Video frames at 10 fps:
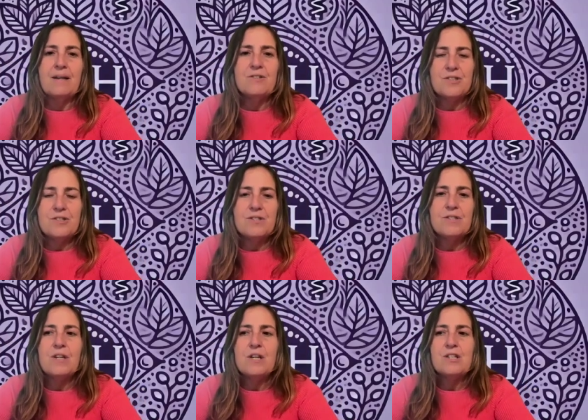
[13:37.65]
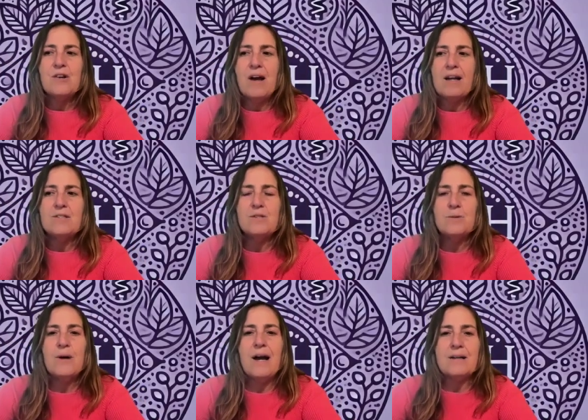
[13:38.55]
and just try to
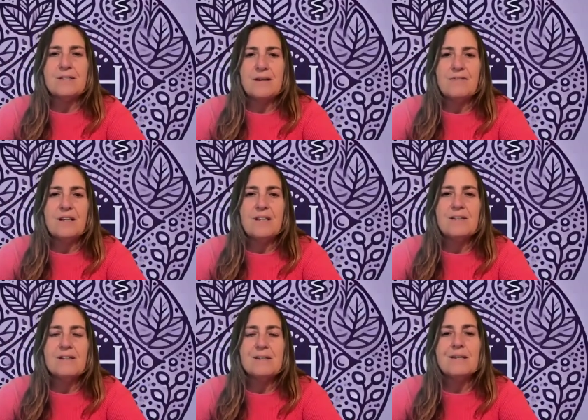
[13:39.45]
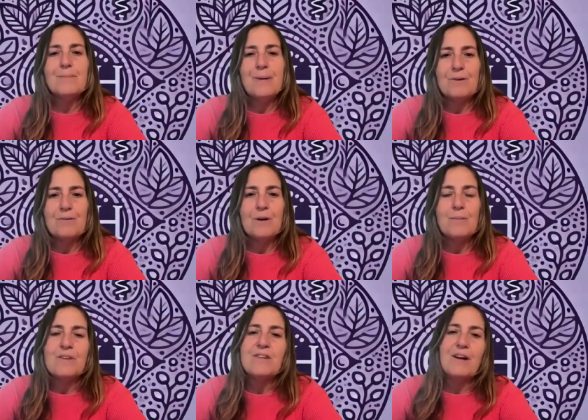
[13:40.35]
do activities in the bedroom